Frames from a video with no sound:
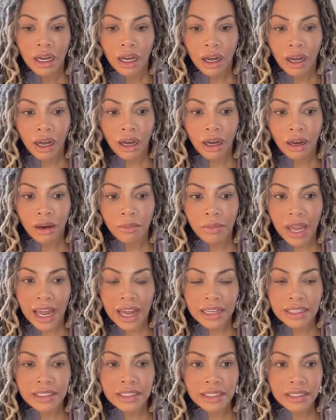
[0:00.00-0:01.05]
Um,
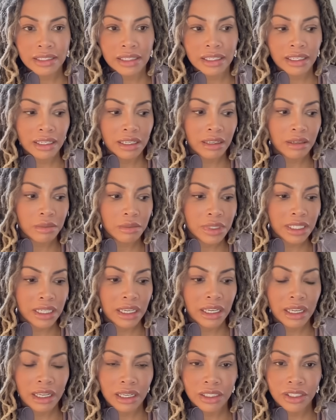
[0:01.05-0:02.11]
as this thing comes
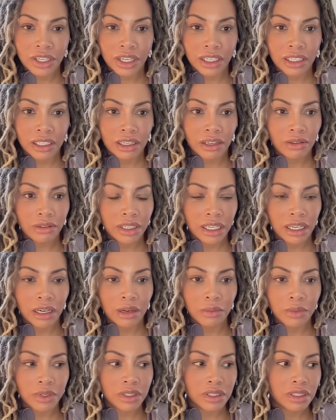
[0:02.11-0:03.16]
in, checking out
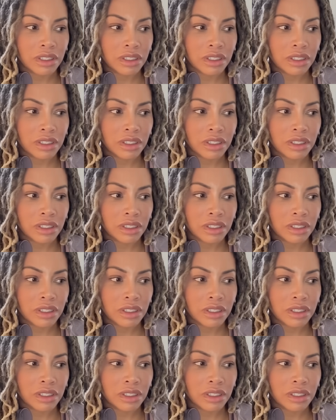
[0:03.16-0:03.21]
cameras,